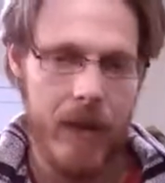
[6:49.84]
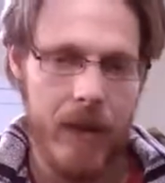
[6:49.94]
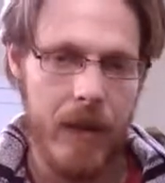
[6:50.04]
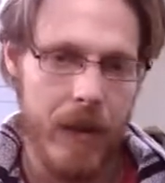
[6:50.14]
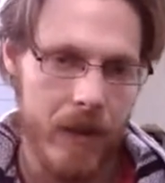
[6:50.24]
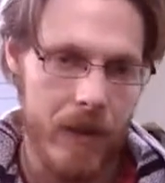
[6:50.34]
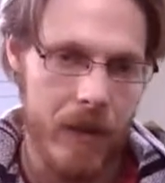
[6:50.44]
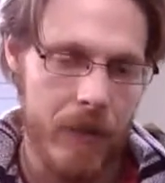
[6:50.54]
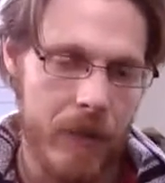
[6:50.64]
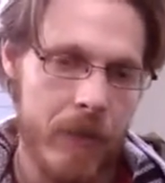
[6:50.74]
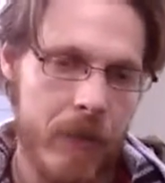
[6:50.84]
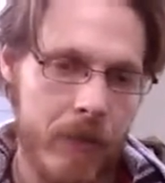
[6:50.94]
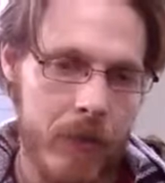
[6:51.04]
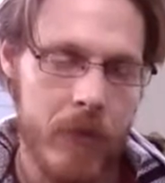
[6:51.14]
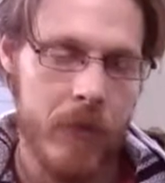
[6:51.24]
life,
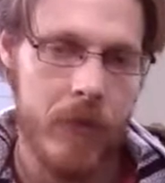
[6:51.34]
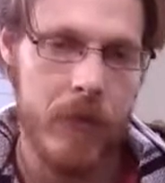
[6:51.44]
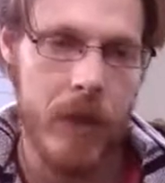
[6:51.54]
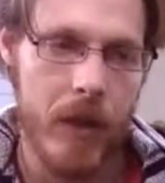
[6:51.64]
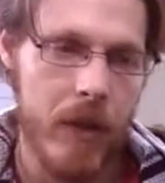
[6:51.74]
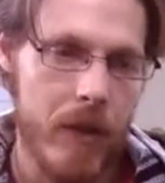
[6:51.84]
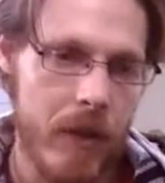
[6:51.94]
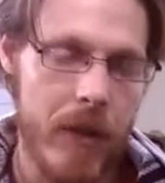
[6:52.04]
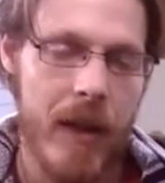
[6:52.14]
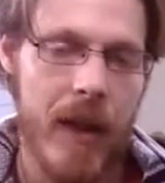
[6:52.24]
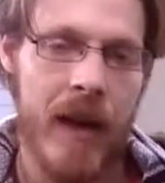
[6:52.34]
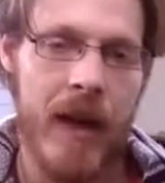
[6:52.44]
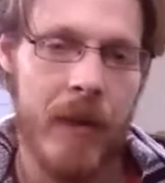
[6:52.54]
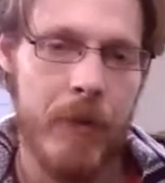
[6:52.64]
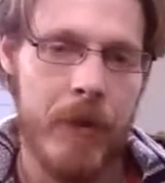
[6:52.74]
instead I've
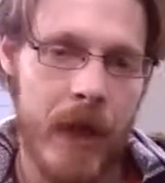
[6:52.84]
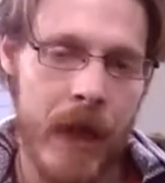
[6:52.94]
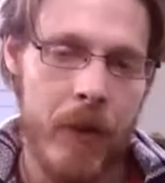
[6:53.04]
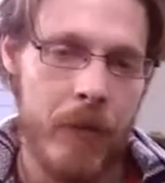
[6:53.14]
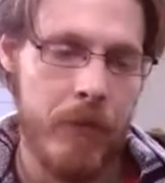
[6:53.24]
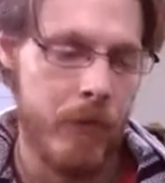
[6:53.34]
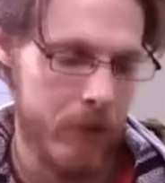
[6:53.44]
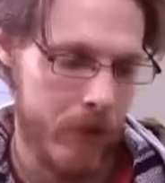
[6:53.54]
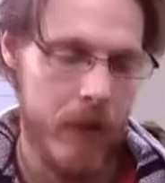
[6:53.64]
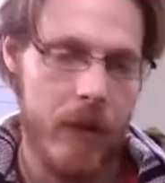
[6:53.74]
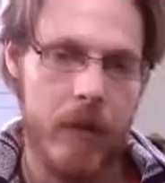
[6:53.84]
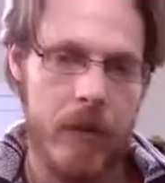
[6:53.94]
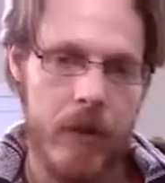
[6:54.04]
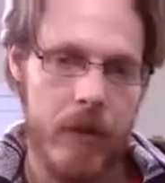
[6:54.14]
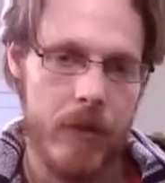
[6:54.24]
been out of touch.